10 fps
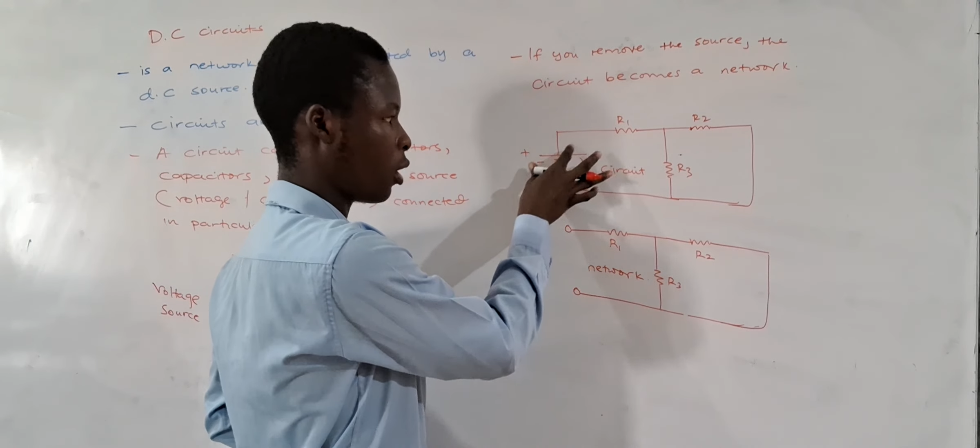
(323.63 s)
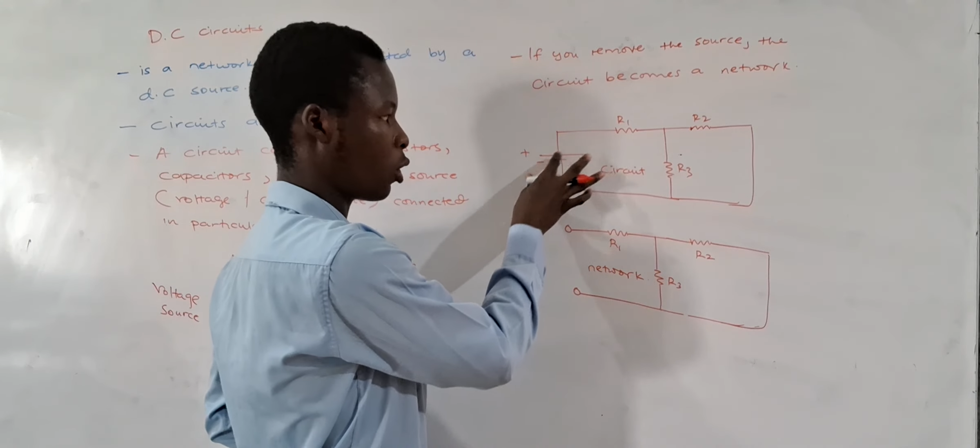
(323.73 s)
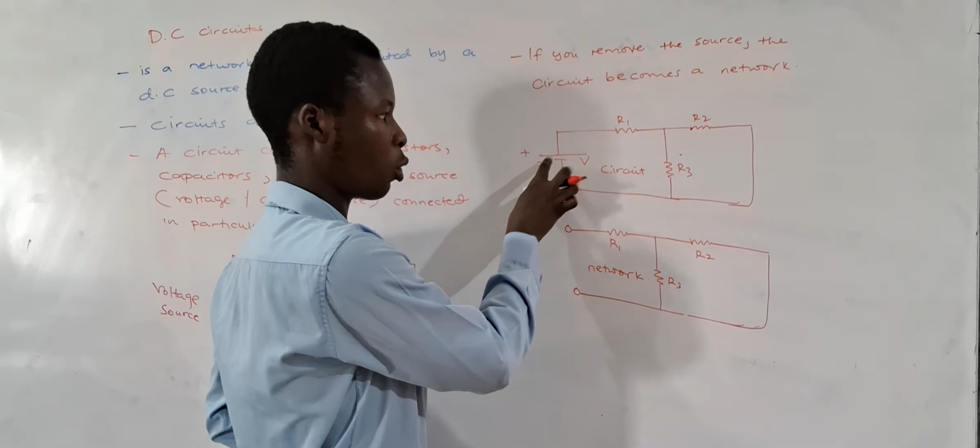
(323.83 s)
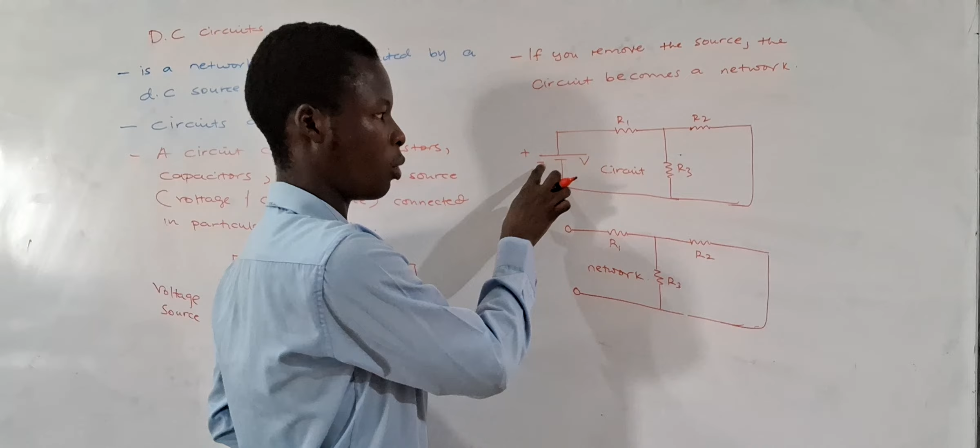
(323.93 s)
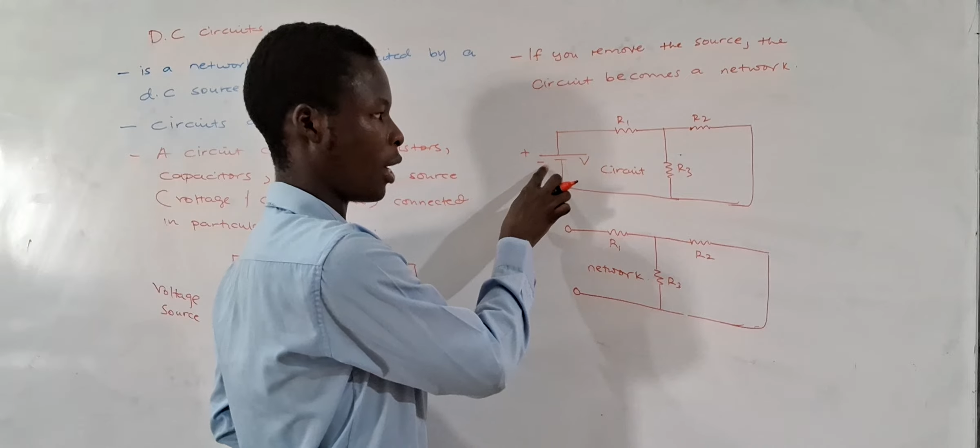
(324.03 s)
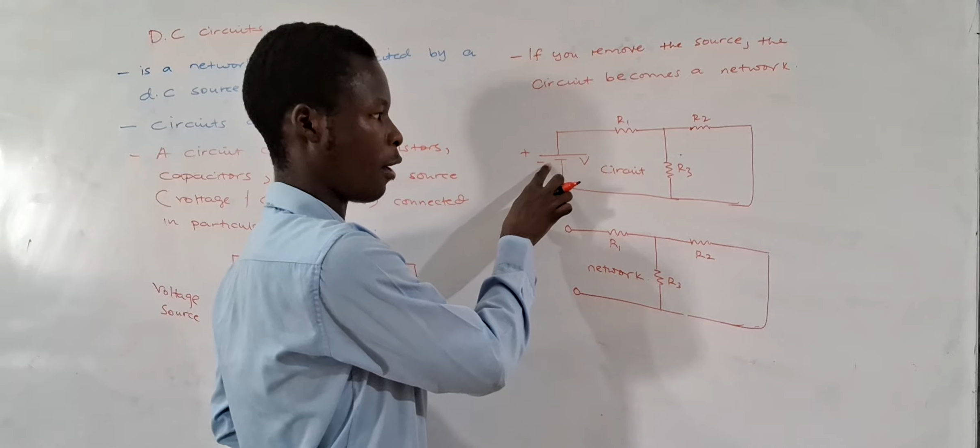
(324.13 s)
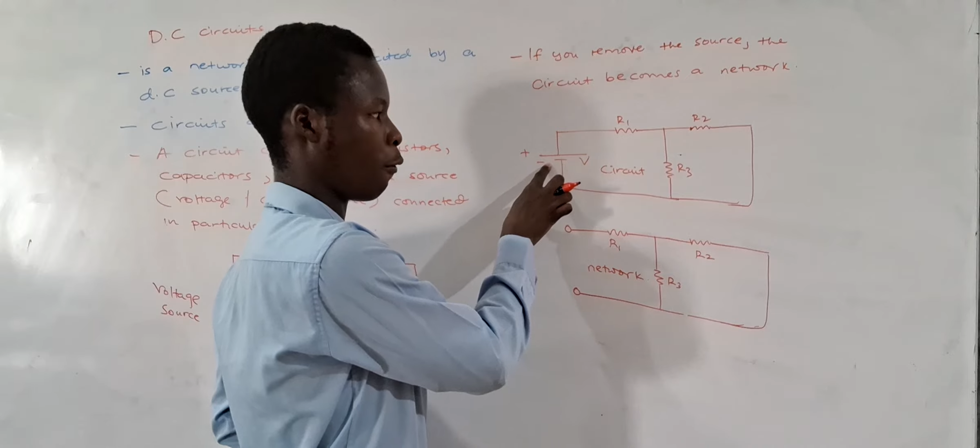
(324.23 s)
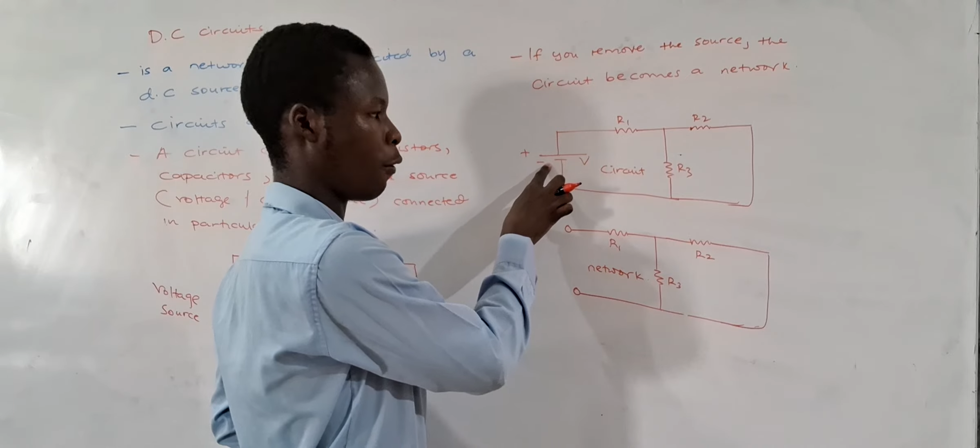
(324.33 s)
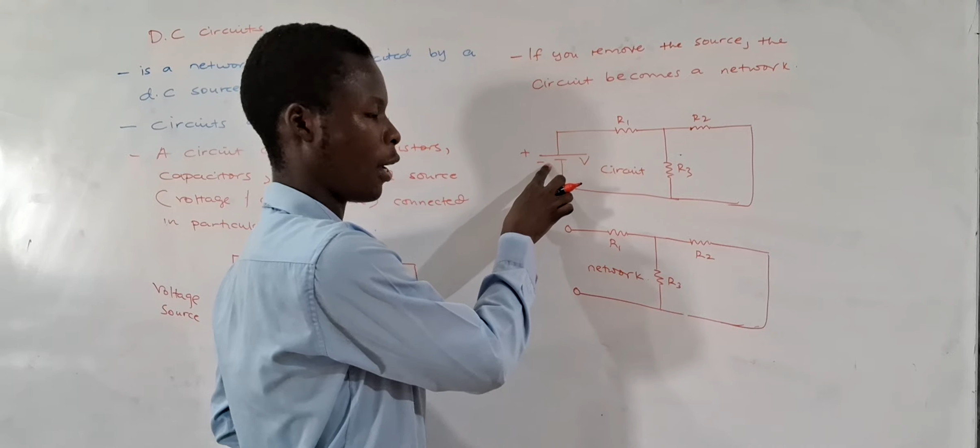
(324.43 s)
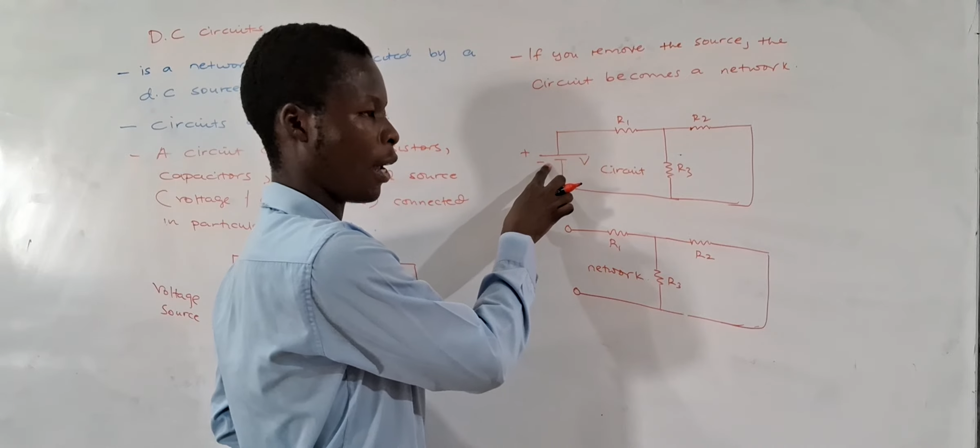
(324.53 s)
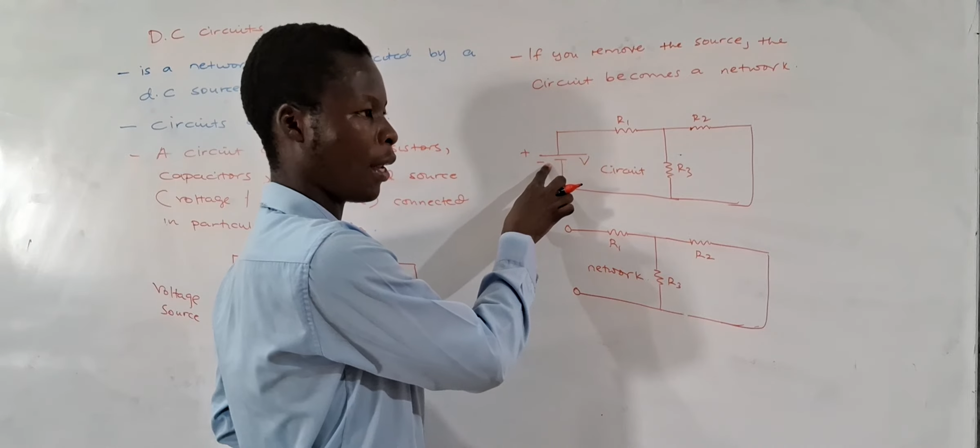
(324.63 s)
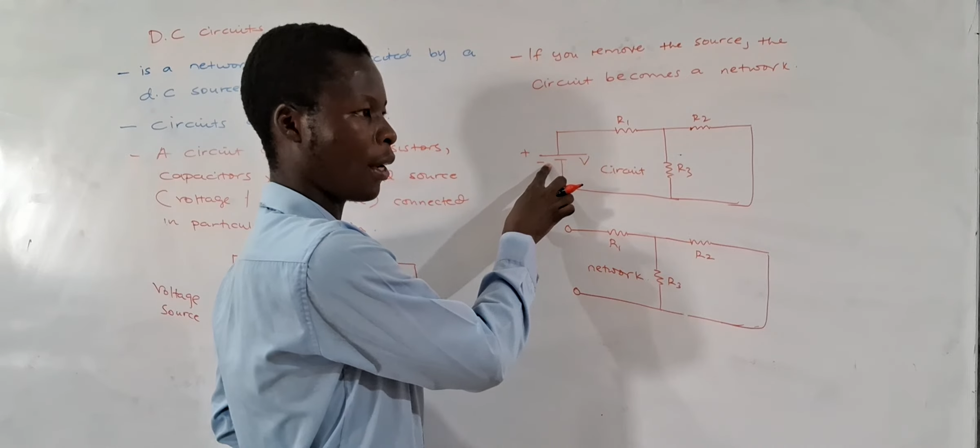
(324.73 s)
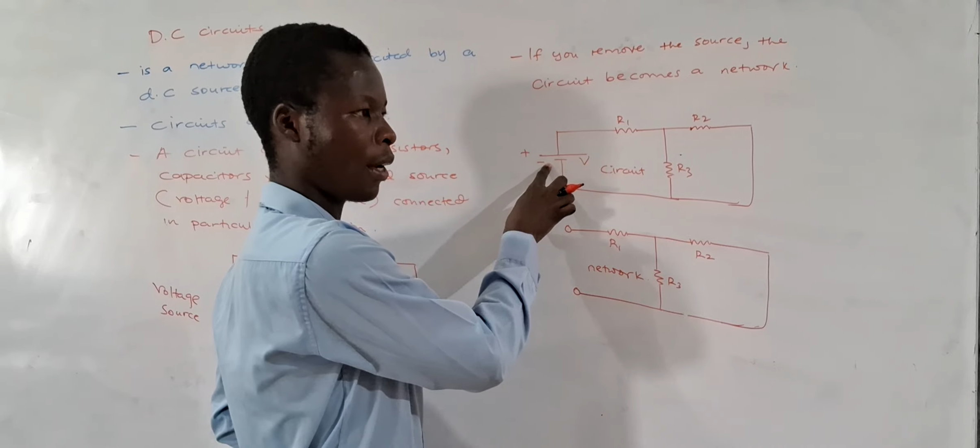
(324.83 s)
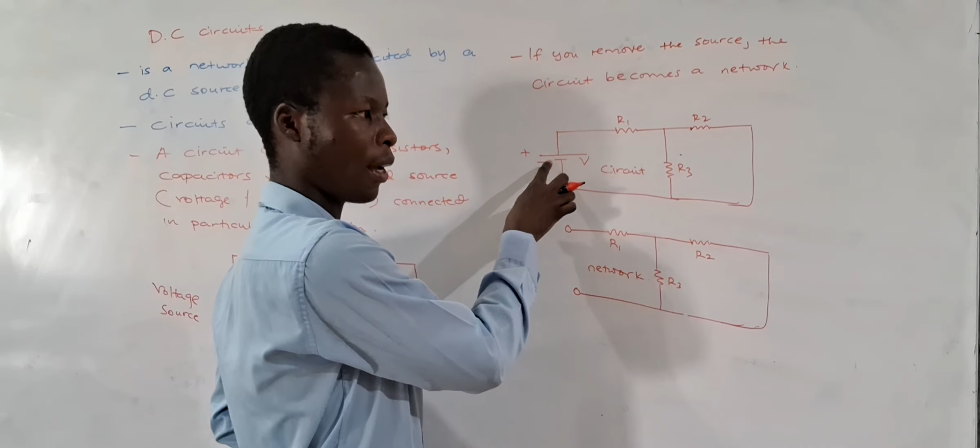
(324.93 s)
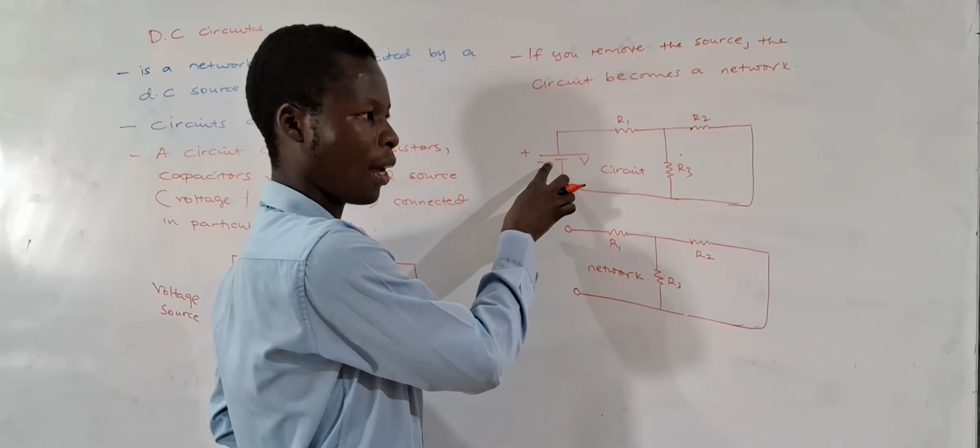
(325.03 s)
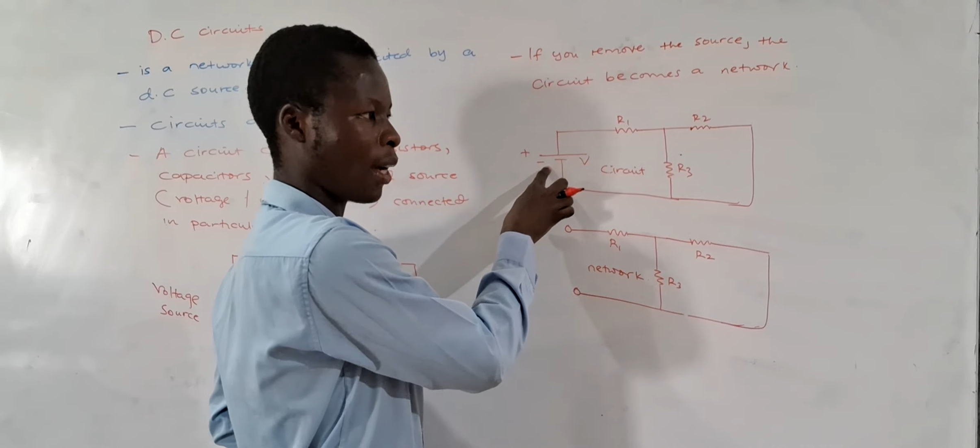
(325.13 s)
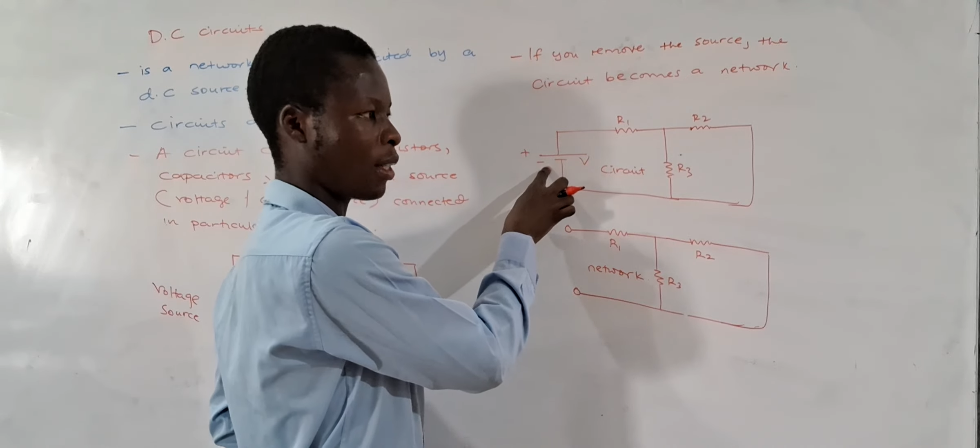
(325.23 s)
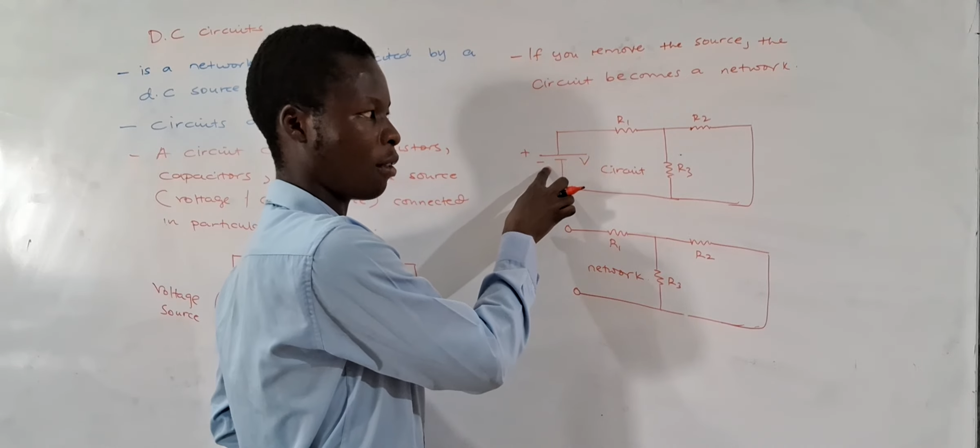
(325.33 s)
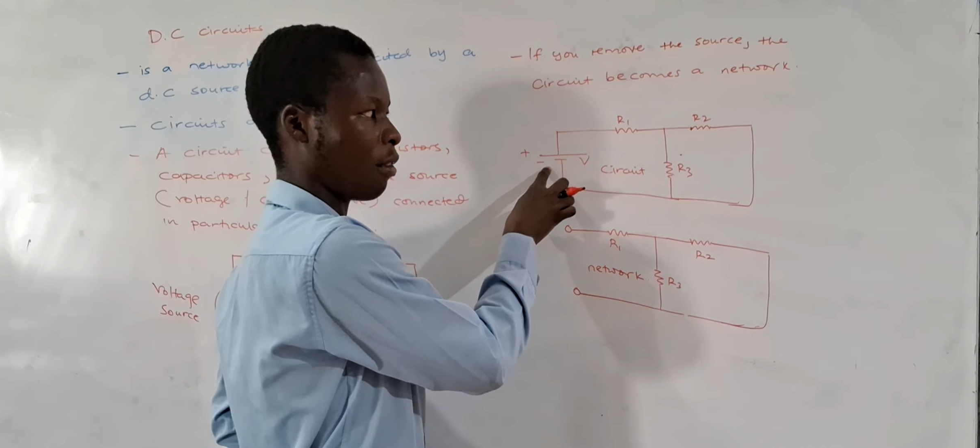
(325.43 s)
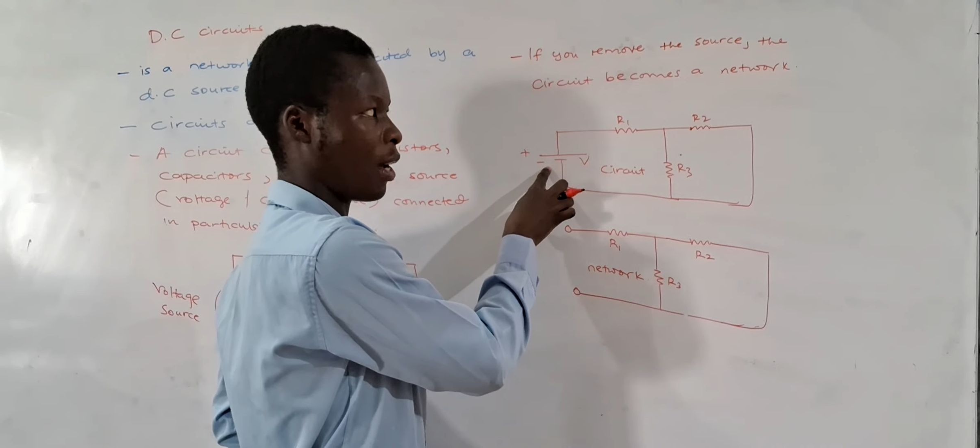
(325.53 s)
Should have an
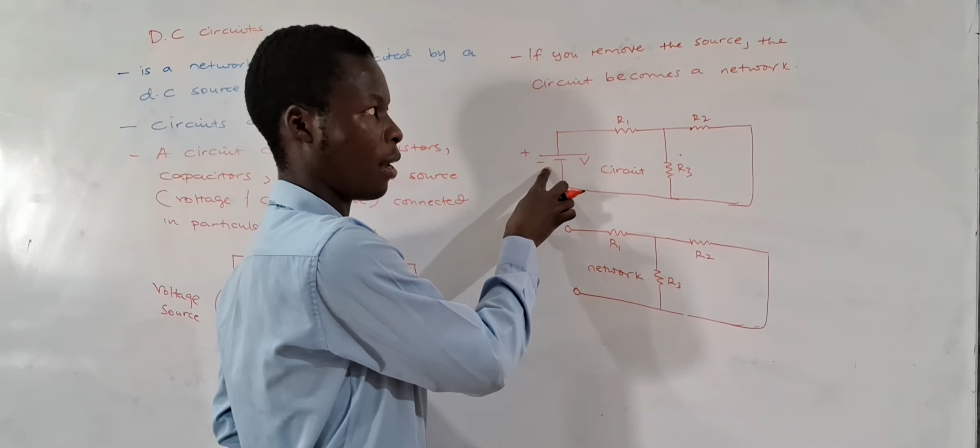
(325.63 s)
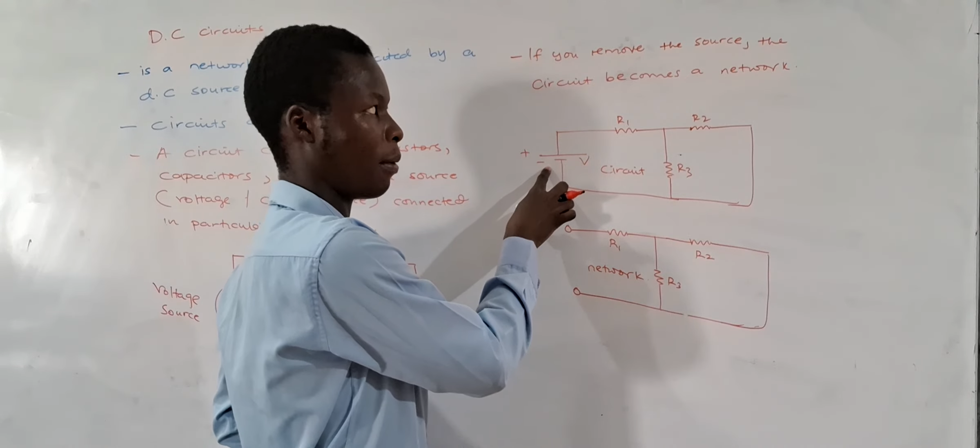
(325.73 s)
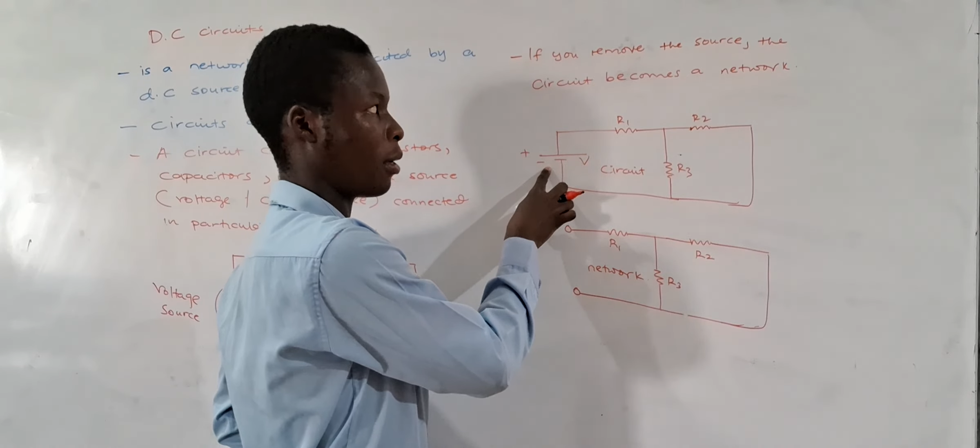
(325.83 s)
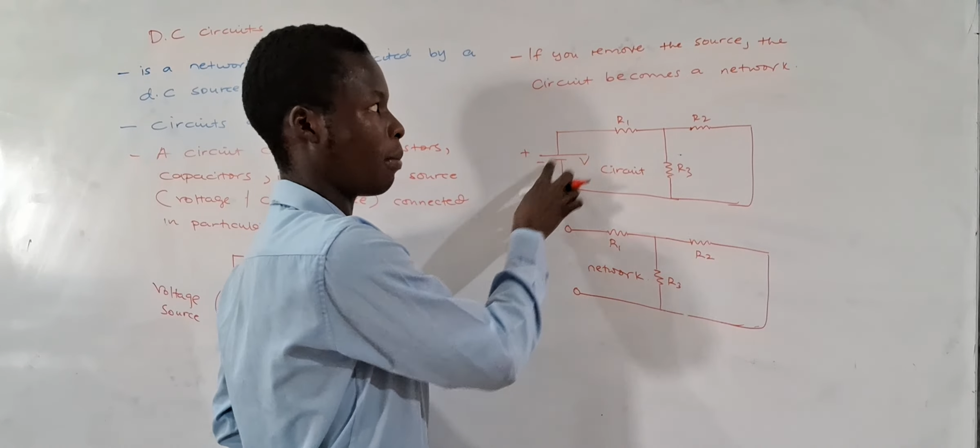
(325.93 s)
active element.